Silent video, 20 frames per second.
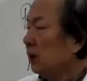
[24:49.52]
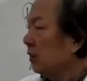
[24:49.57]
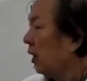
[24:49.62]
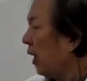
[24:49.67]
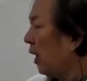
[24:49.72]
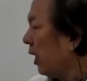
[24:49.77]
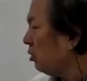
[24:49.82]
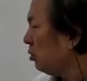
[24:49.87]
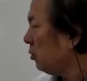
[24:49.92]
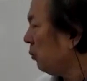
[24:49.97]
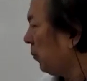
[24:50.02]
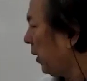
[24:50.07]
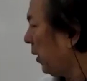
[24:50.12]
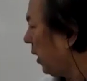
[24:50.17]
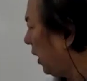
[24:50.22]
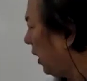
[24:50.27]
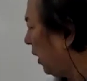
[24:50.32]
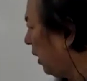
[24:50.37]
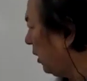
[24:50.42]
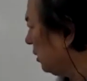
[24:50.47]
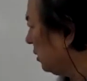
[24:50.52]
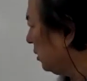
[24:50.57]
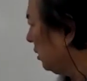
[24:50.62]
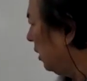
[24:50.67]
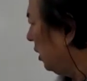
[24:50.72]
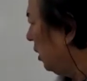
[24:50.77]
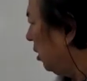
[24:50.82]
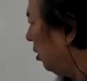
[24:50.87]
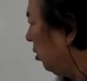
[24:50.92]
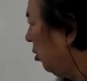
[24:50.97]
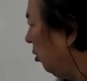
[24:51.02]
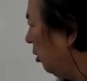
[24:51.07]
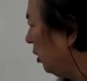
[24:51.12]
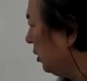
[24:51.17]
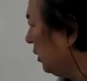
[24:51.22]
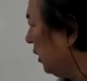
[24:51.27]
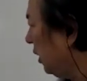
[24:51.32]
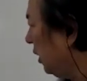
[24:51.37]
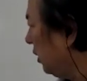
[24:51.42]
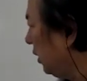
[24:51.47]
The H plus,
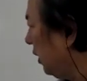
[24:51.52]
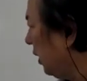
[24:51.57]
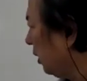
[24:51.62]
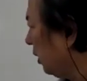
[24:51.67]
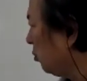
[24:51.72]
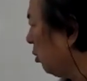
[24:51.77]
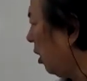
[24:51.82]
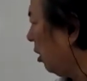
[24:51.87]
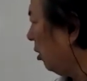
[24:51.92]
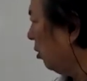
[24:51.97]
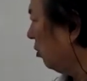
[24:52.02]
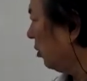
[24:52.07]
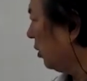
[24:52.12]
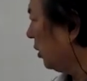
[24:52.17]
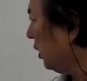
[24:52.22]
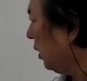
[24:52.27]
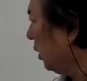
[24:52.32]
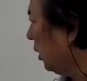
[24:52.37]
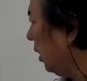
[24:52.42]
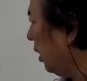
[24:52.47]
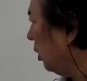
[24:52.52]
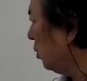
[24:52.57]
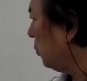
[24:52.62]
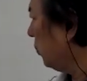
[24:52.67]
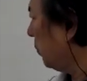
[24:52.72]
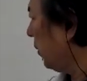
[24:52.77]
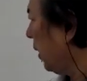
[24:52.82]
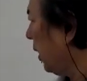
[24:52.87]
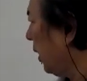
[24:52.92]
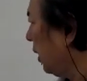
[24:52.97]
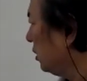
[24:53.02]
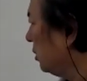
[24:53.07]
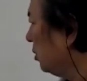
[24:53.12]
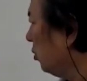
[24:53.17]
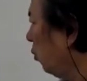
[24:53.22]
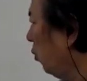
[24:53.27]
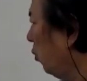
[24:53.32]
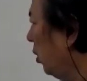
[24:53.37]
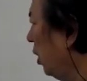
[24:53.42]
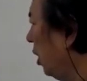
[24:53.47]
look the electron on here, H plus
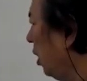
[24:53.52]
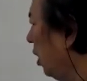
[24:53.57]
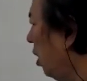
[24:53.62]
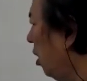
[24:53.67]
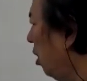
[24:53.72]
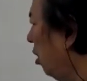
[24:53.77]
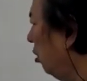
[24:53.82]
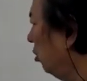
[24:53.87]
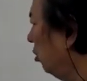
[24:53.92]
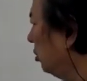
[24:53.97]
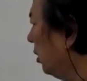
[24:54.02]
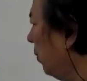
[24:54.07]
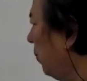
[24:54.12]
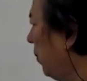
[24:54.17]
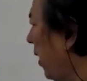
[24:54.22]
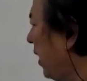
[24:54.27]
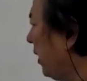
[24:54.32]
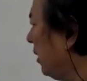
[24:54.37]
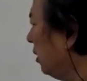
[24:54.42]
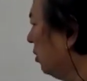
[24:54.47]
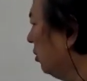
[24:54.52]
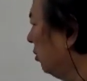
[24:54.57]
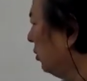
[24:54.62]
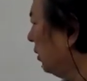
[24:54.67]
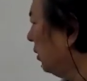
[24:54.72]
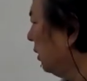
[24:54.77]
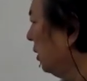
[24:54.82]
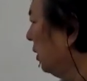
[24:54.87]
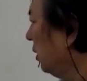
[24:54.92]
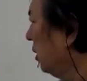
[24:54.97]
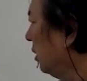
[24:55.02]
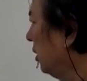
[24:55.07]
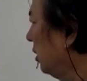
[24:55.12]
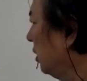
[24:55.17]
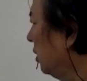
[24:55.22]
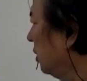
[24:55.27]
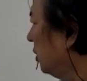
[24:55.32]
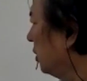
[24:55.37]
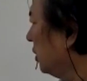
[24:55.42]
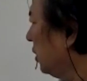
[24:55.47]
will automatically
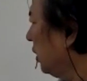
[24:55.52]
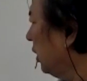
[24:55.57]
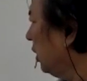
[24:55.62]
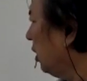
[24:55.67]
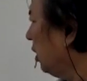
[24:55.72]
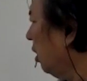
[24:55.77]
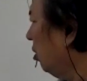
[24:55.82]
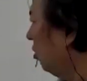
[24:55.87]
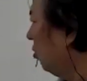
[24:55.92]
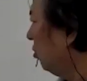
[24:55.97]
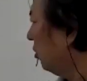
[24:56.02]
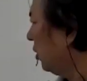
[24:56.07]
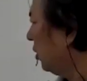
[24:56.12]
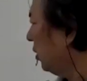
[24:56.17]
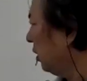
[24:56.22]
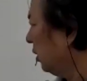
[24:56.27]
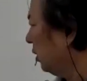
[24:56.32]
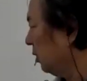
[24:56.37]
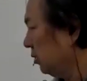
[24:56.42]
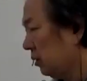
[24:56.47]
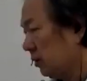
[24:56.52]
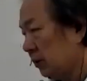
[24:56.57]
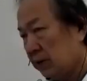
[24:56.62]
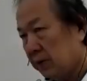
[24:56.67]
stick on here.